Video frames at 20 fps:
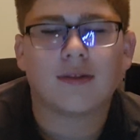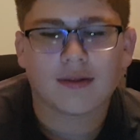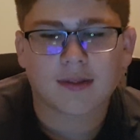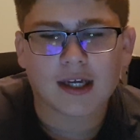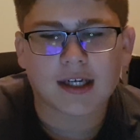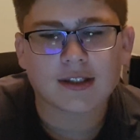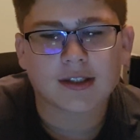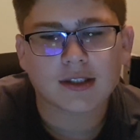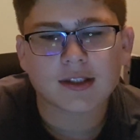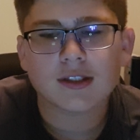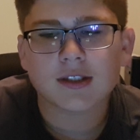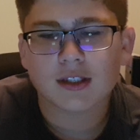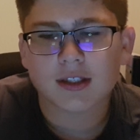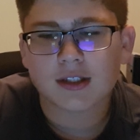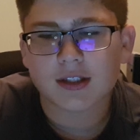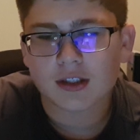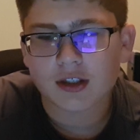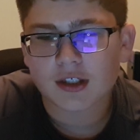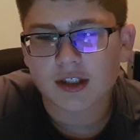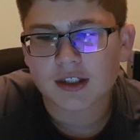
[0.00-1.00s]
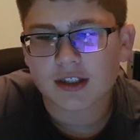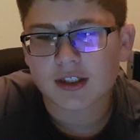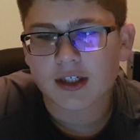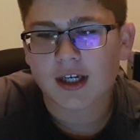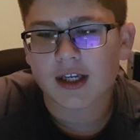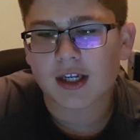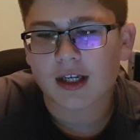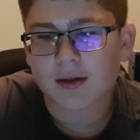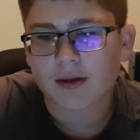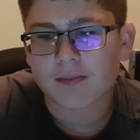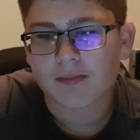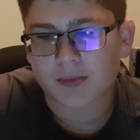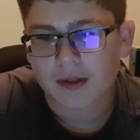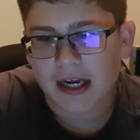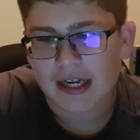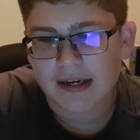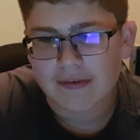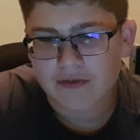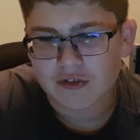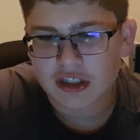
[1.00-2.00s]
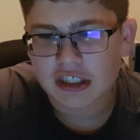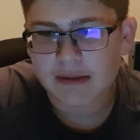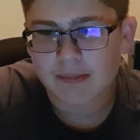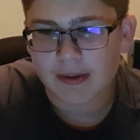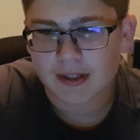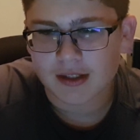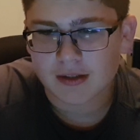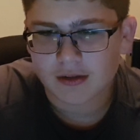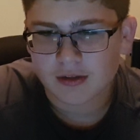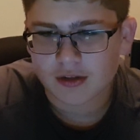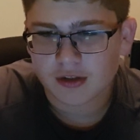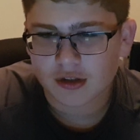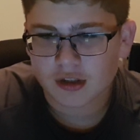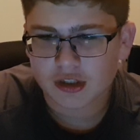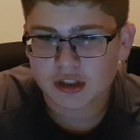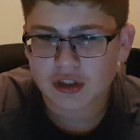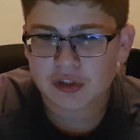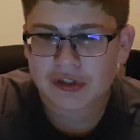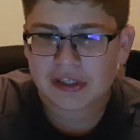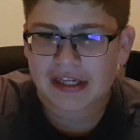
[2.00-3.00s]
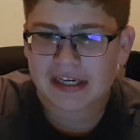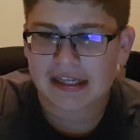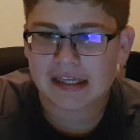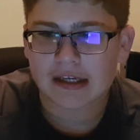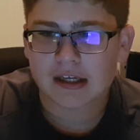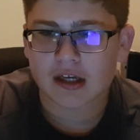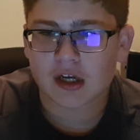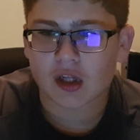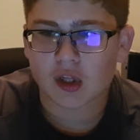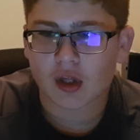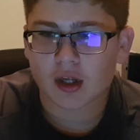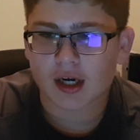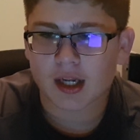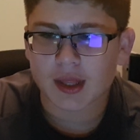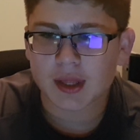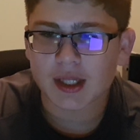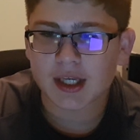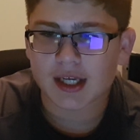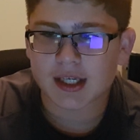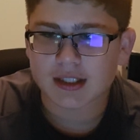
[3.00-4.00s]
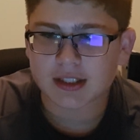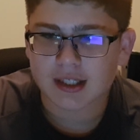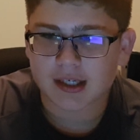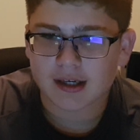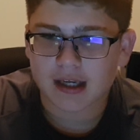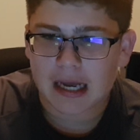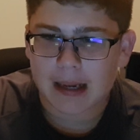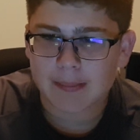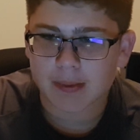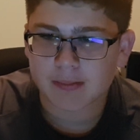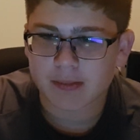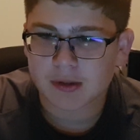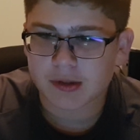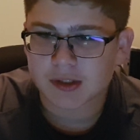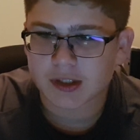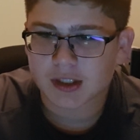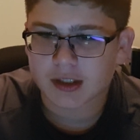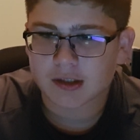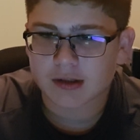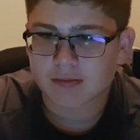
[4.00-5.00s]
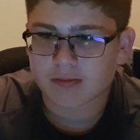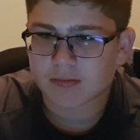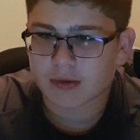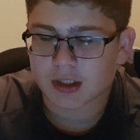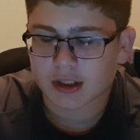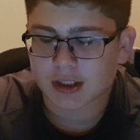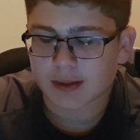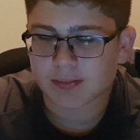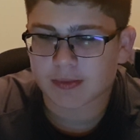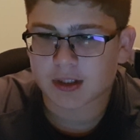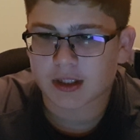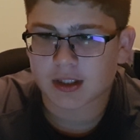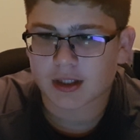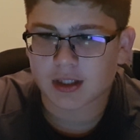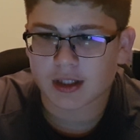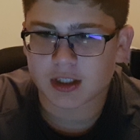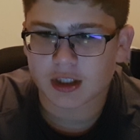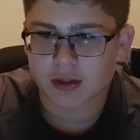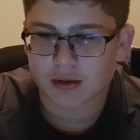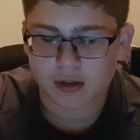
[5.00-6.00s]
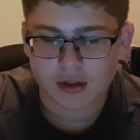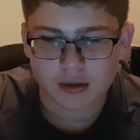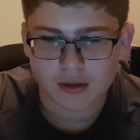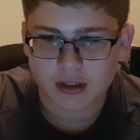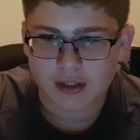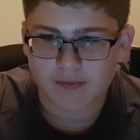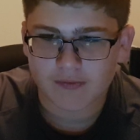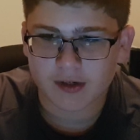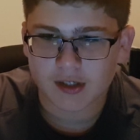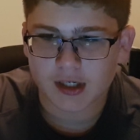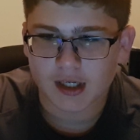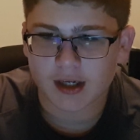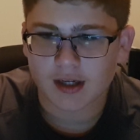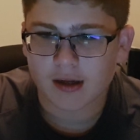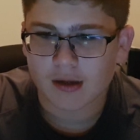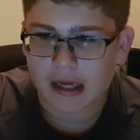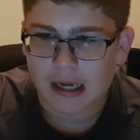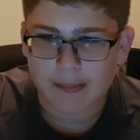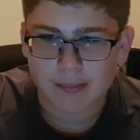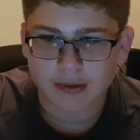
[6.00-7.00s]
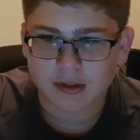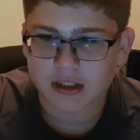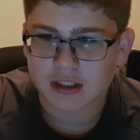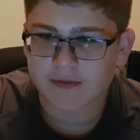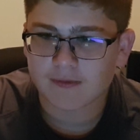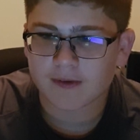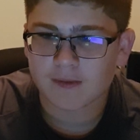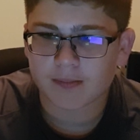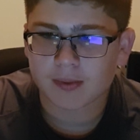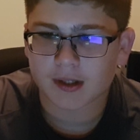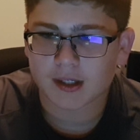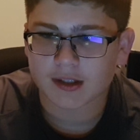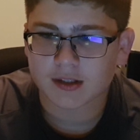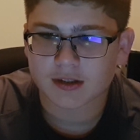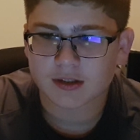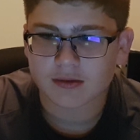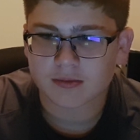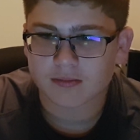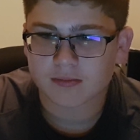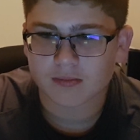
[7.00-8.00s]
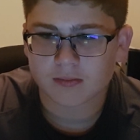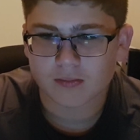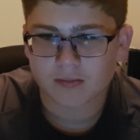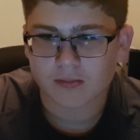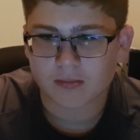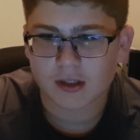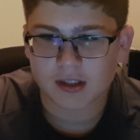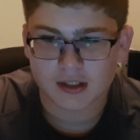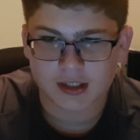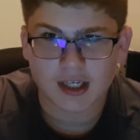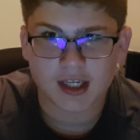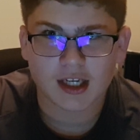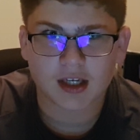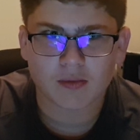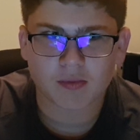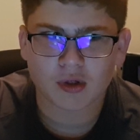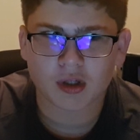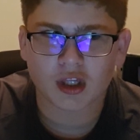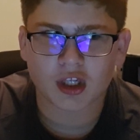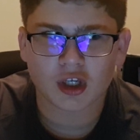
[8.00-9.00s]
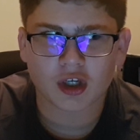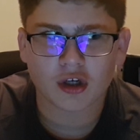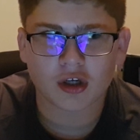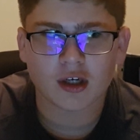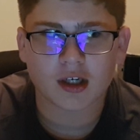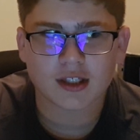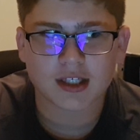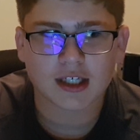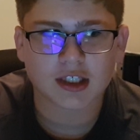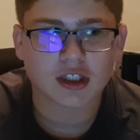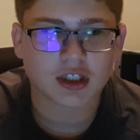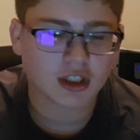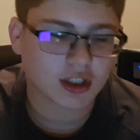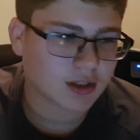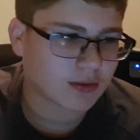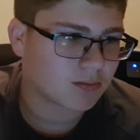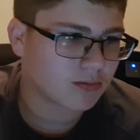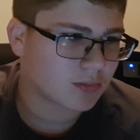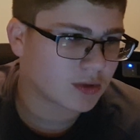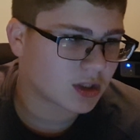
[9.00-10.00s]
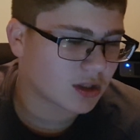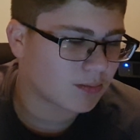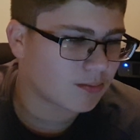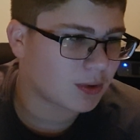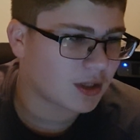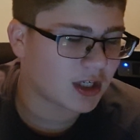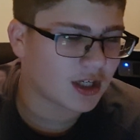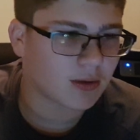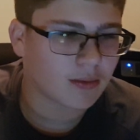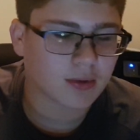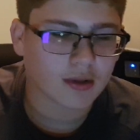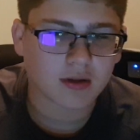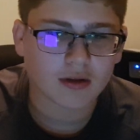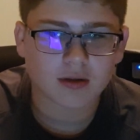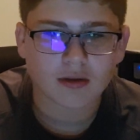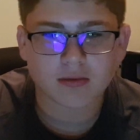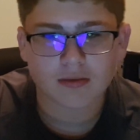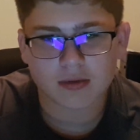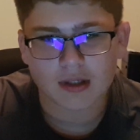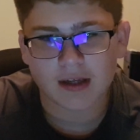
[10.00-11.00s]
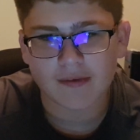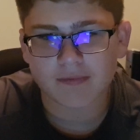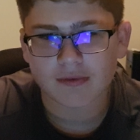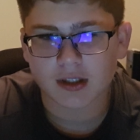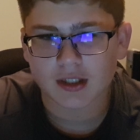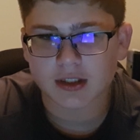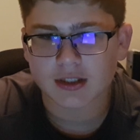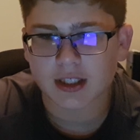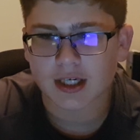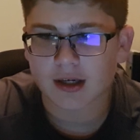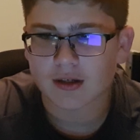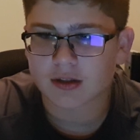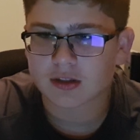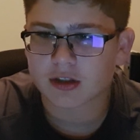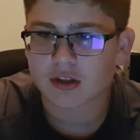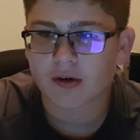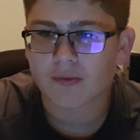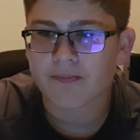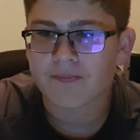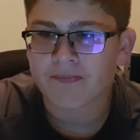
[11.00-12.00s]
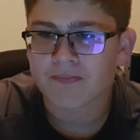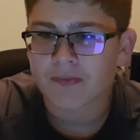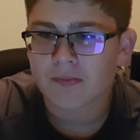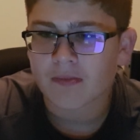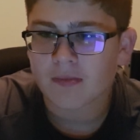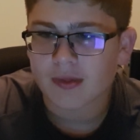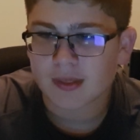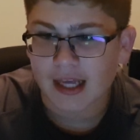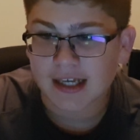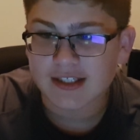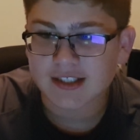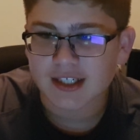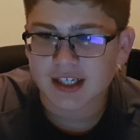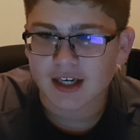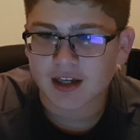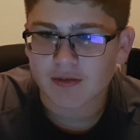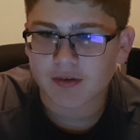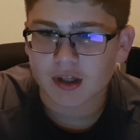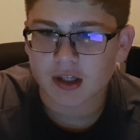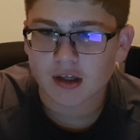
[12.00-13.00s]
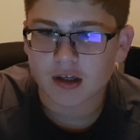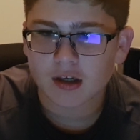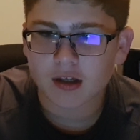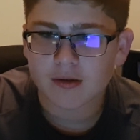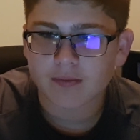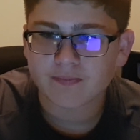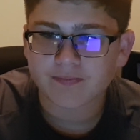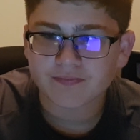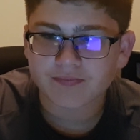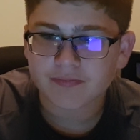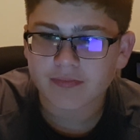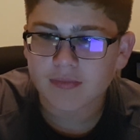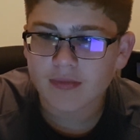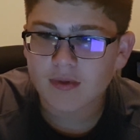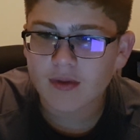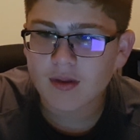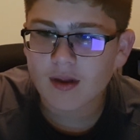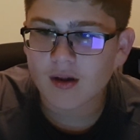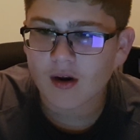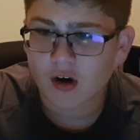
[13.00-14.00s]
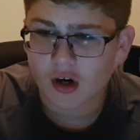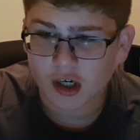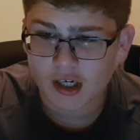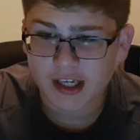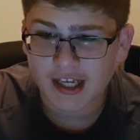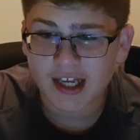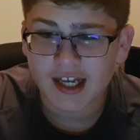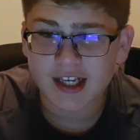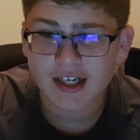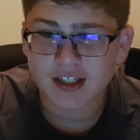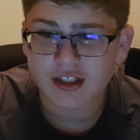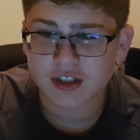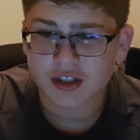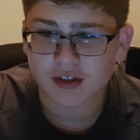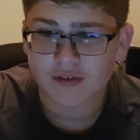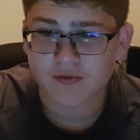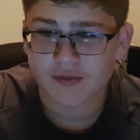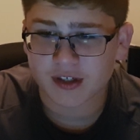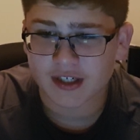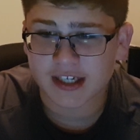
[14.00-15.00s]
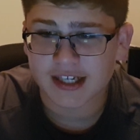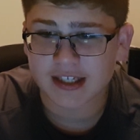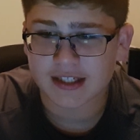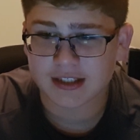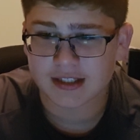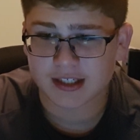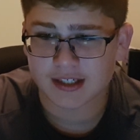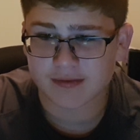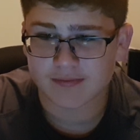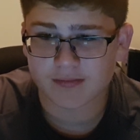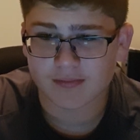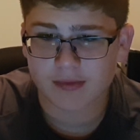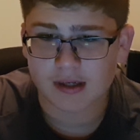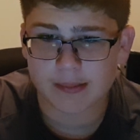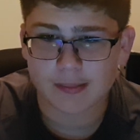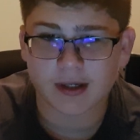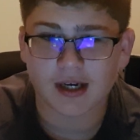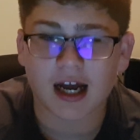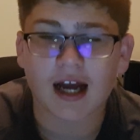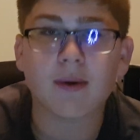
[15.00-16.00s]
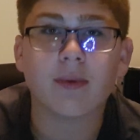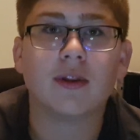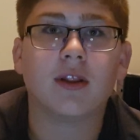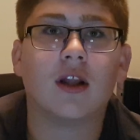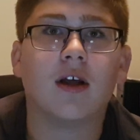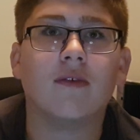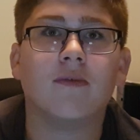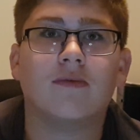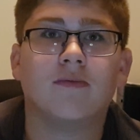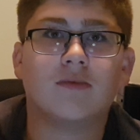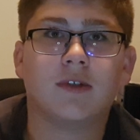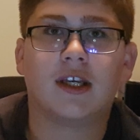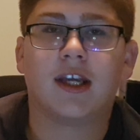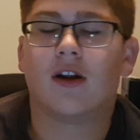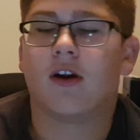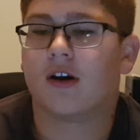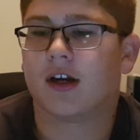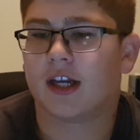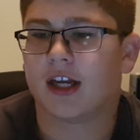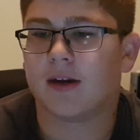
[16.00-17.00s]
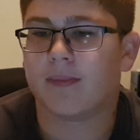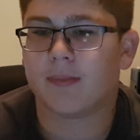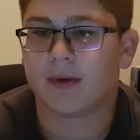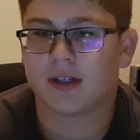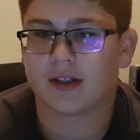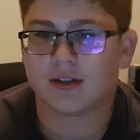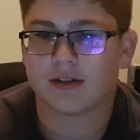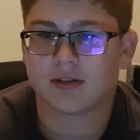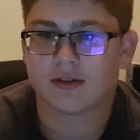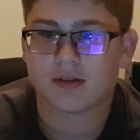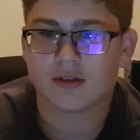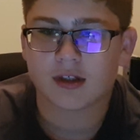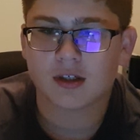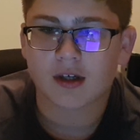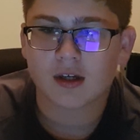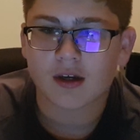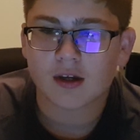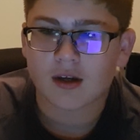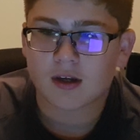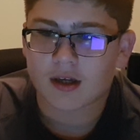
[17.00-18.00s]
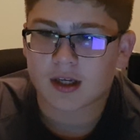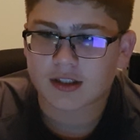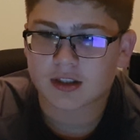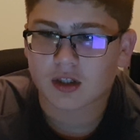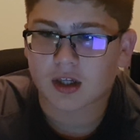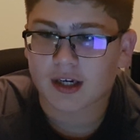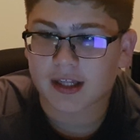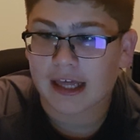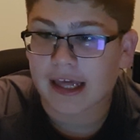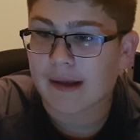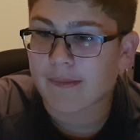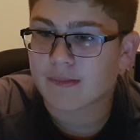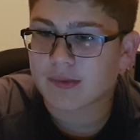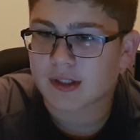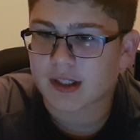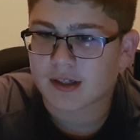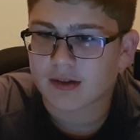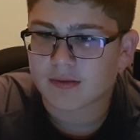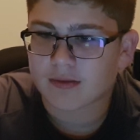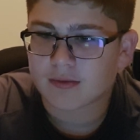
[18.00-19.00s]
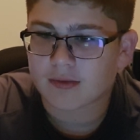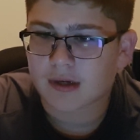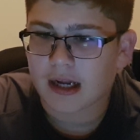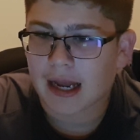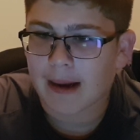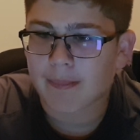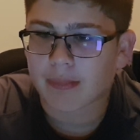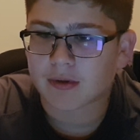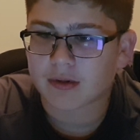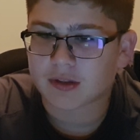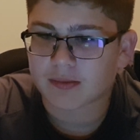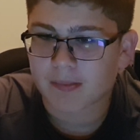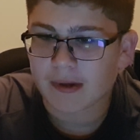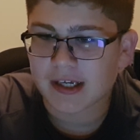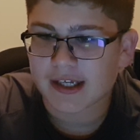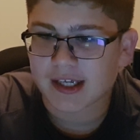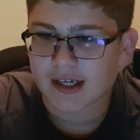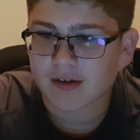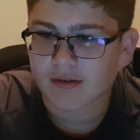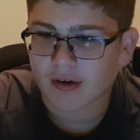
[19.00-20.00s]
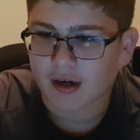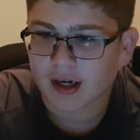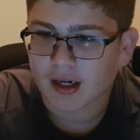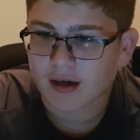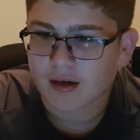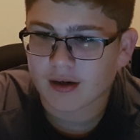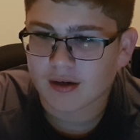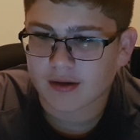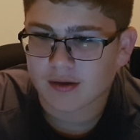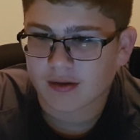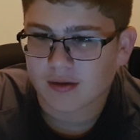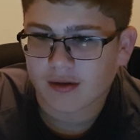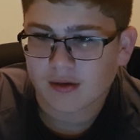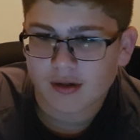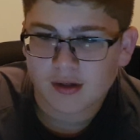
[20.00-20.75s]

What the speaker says: It's getting kind of cheap, and you're still getting a lot of things. Like Apple Music is something you'd use every day. Apple TV Plus is getting really good. It's actually competing with Netflix now, so that's getting really good. Arcade is good for kids. Like, I mean, I would love to get arcade, because it's a lot of games that Apple is making, right? And